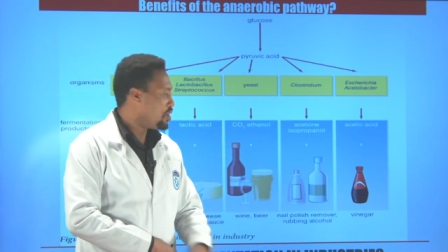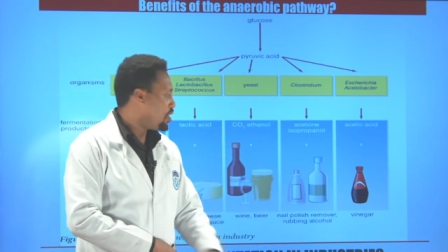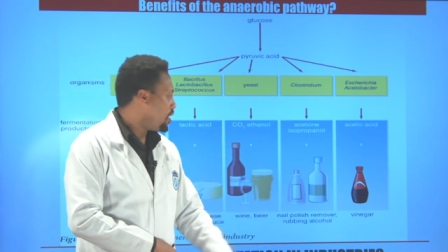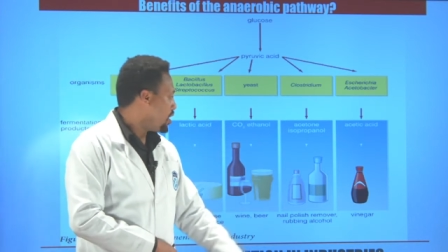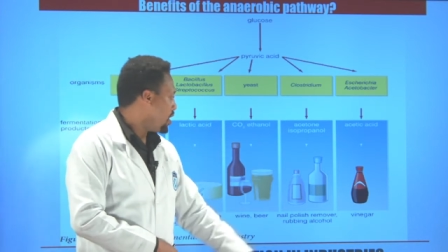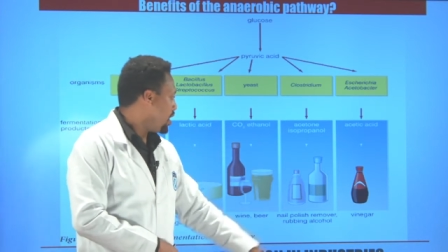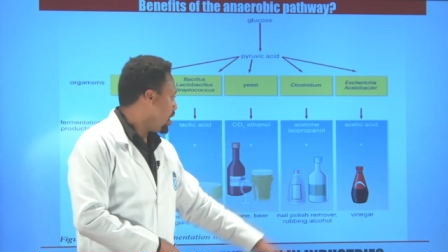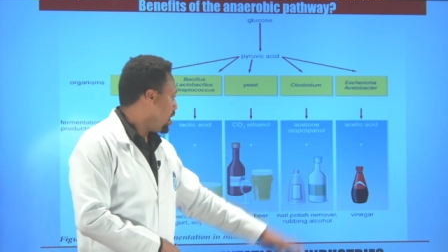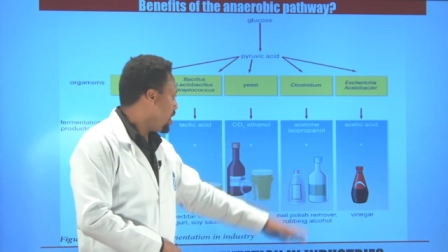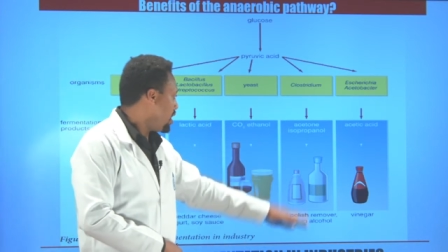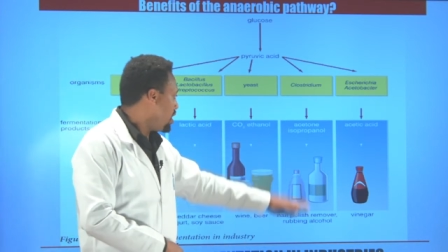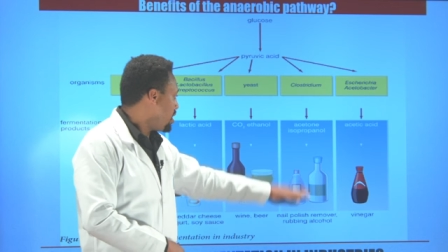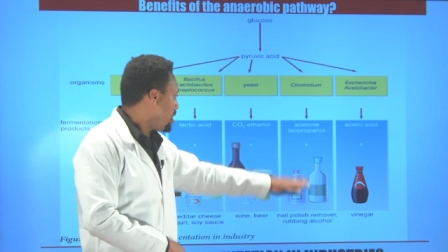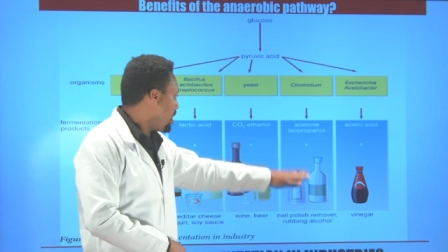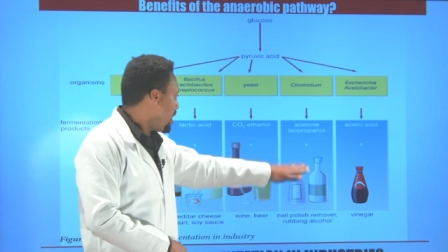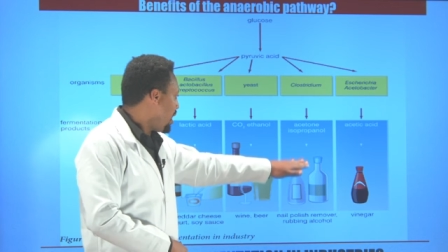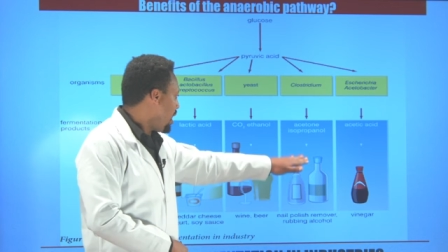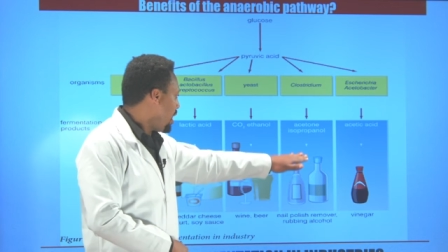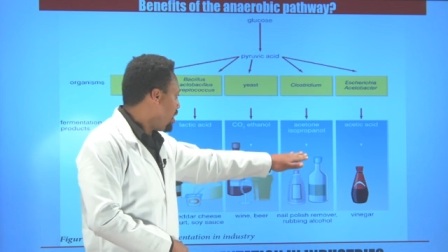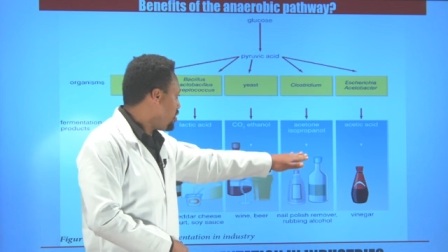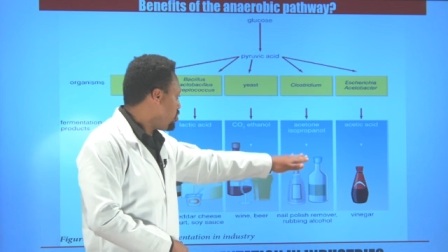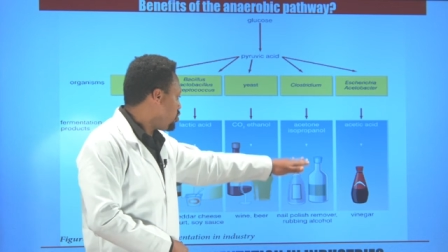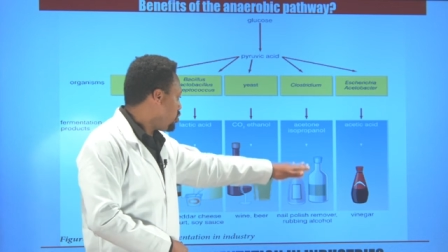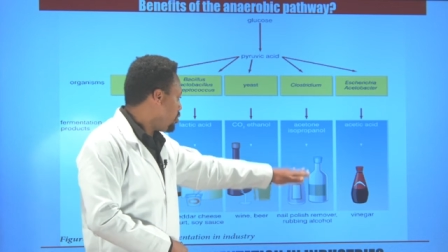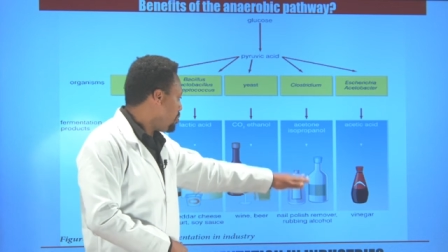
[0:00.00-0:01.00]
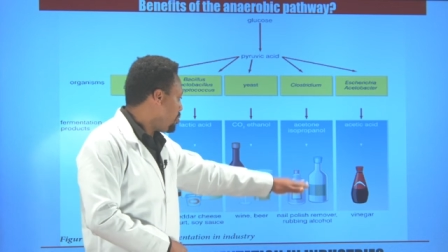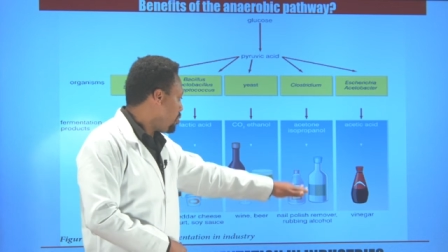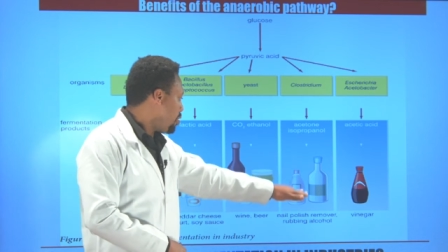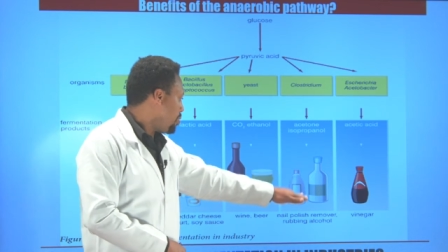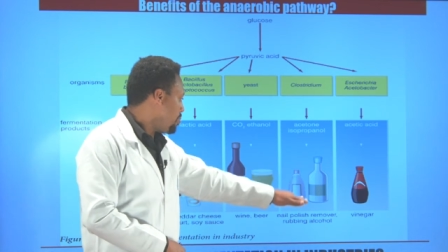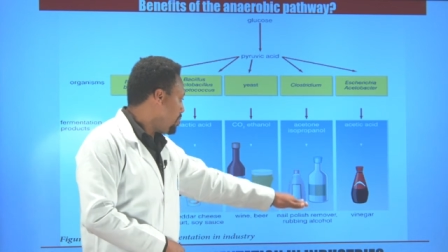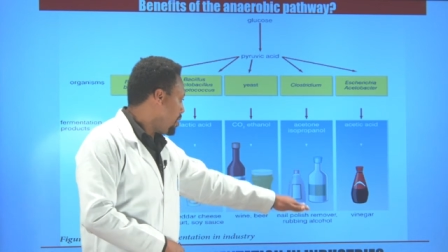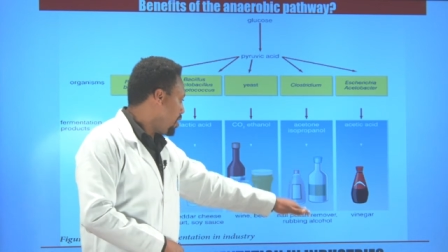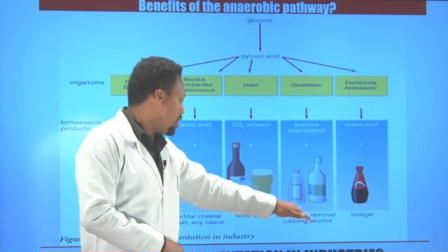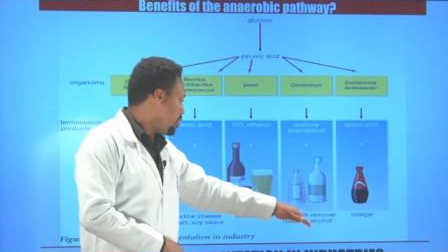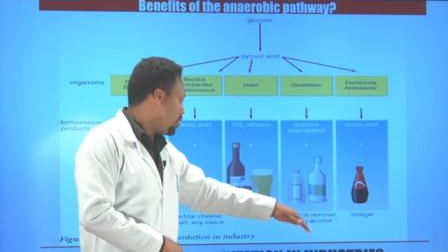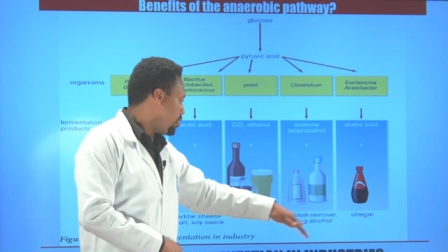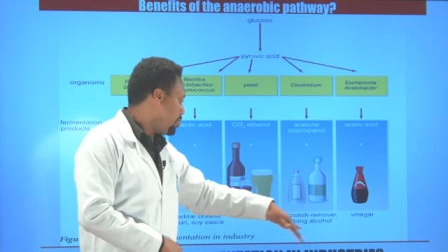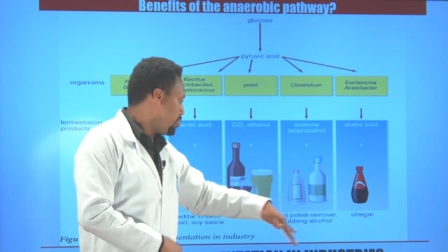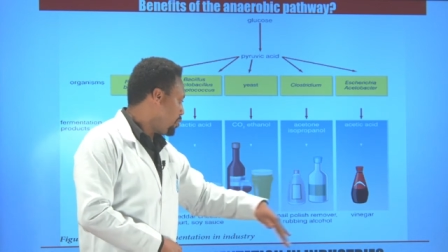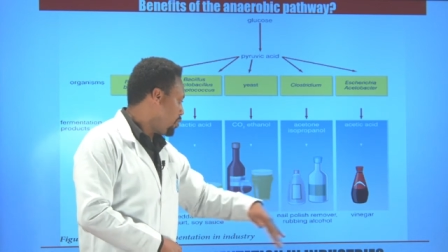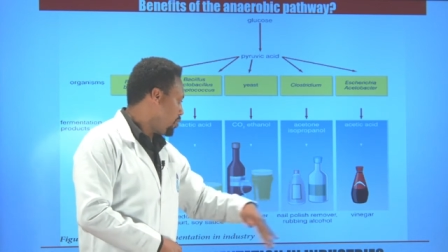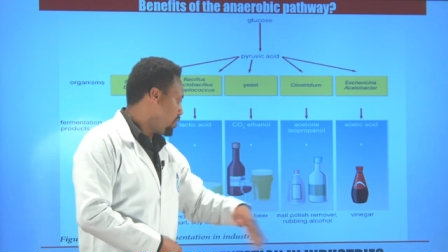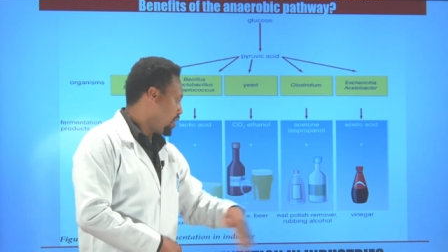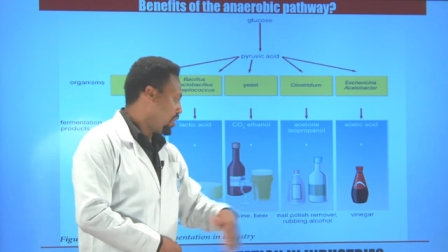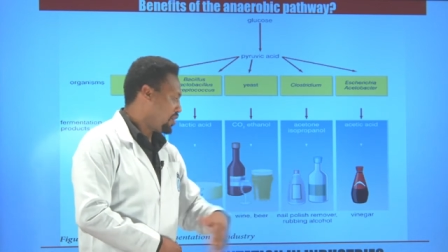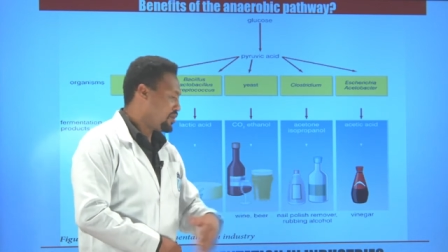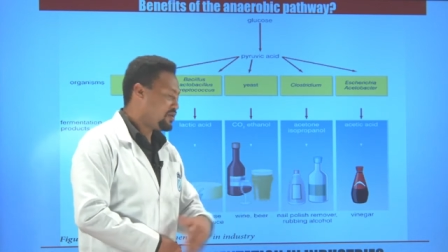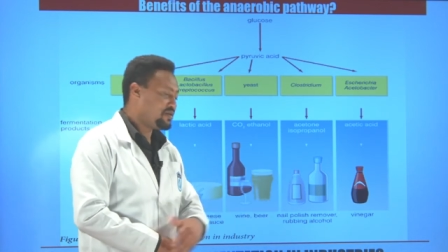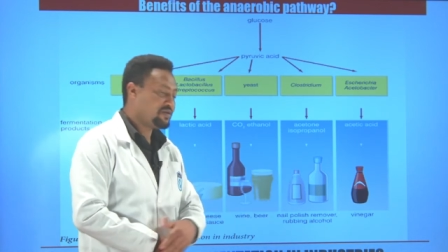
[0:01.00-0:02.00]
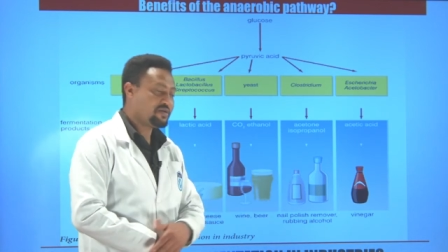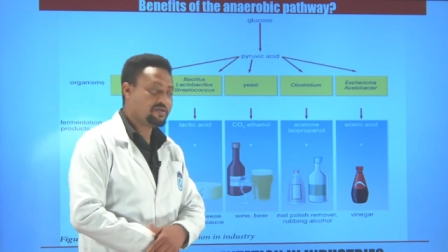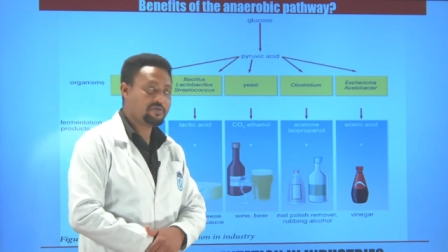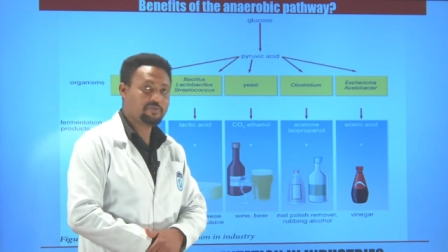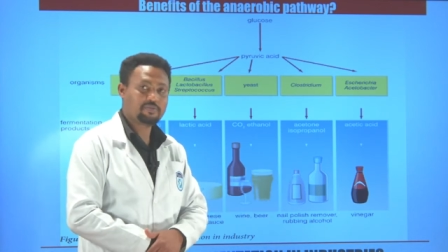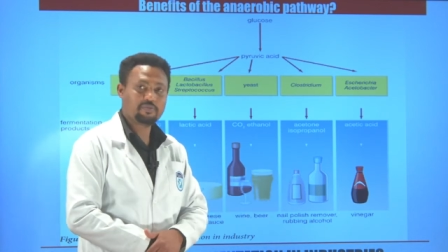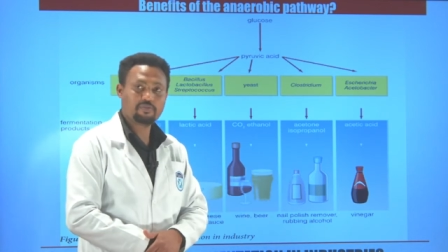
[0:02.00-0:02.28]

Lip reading: and isopropanol products